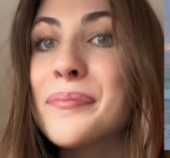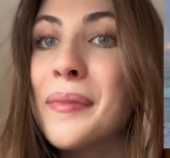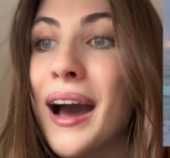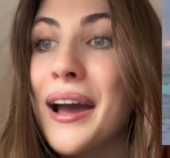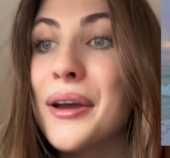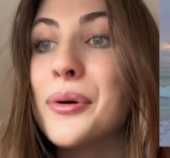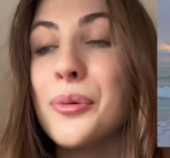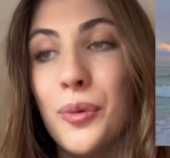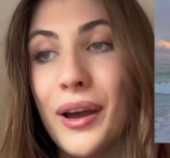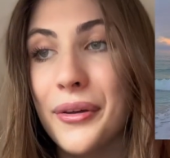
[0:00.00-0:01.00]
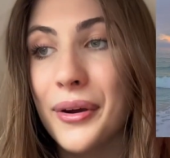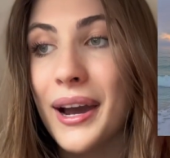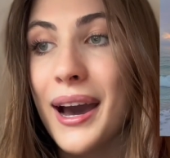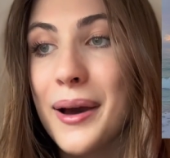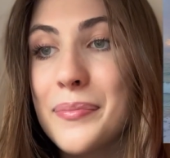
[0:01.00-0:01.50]
my weather
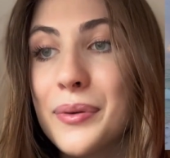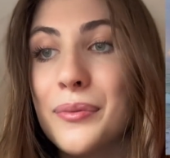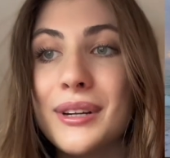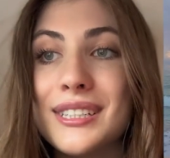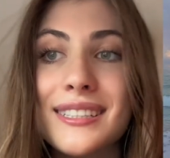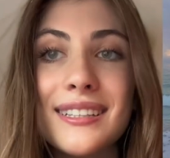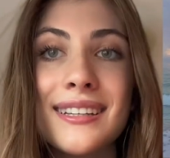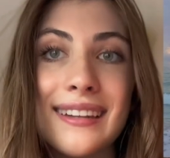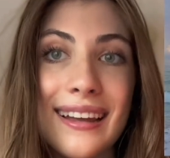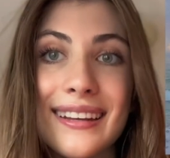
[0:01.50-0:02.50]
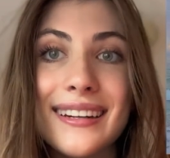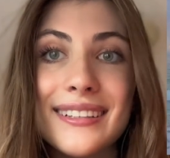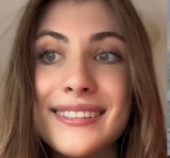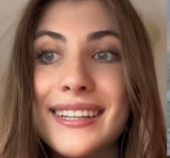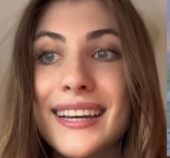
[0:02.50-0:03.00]
app, which is not that
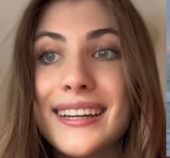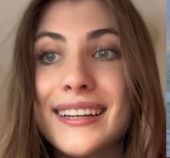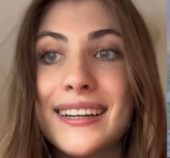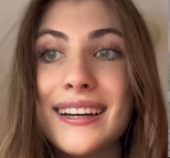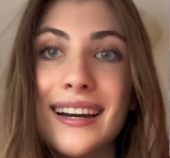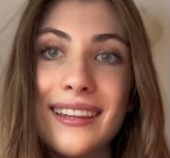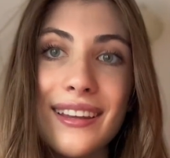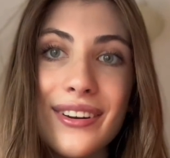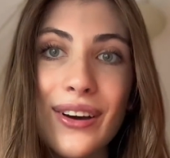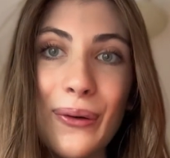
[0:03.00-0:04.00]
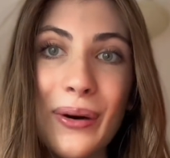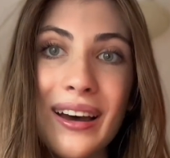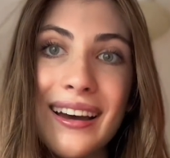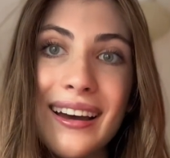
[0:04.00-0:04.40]
interesting. I live in Ottawa.